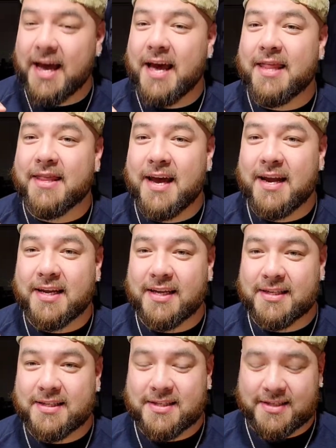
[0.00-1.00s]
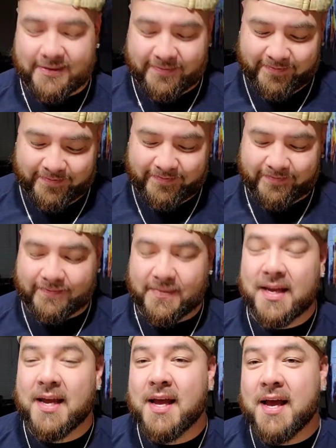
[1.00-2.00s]
and that is I
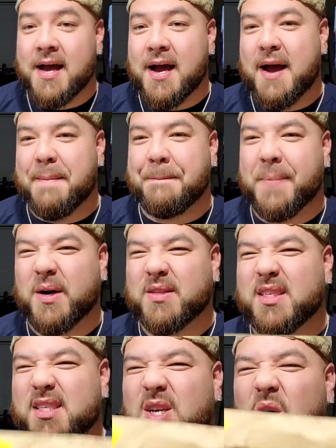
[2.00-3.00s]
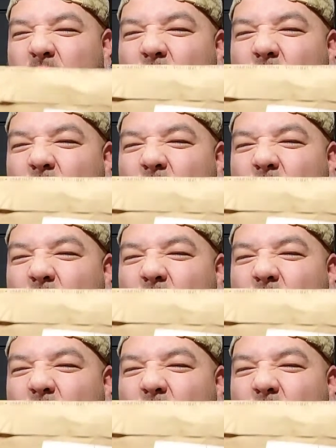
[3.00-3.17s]
bought this